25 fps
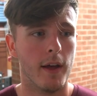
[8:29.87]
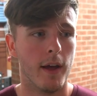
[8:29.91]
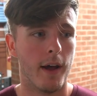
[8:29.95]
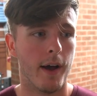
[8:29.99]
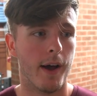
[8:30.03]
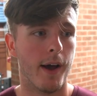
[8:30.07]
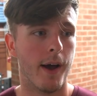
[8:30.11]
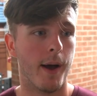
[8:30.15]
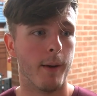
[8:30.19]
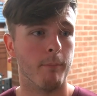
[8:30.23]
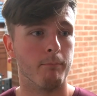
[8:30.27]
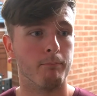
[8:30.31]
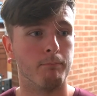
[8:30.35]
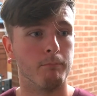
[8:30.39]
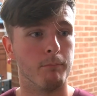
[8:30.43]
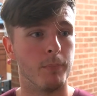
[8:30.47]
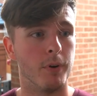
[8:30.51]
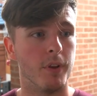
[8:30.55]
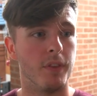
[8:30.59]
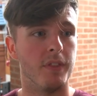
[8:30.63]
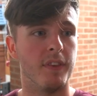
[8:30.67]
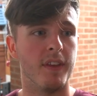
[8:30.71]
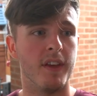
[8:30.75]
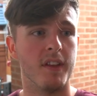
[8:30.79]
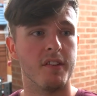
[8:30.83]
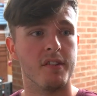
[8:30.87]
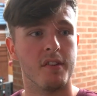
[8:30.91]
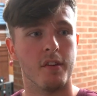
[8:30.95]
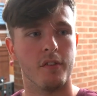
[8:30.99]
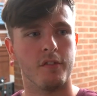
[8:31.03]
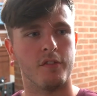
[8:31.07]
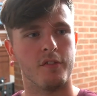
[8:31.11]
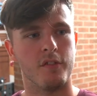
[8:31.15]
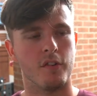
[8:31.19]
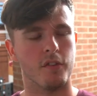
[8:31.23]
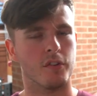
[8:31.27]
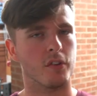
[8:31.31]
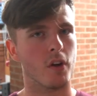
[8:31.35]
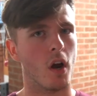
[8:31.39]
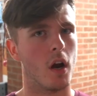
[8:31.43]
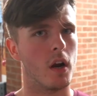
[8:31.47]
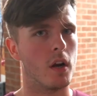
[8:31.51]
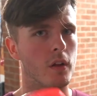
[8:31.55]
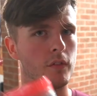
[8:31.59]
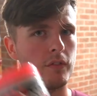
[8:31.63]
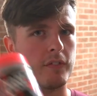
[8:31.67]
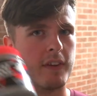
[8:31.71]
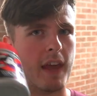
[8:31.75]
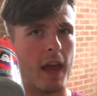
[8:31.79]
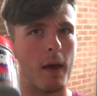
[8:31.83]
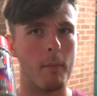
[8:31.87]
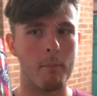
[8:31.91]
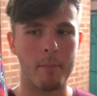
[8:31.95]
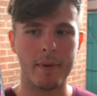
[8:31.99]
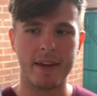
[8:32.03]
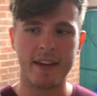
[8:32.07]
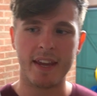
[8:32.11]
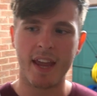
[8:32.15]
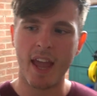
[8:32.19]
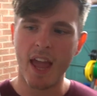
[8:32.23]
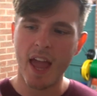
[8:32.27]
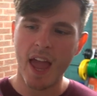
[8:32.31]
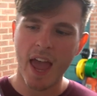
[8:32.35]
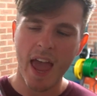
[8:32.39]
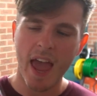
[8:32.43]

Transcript: But this has just kind of kept me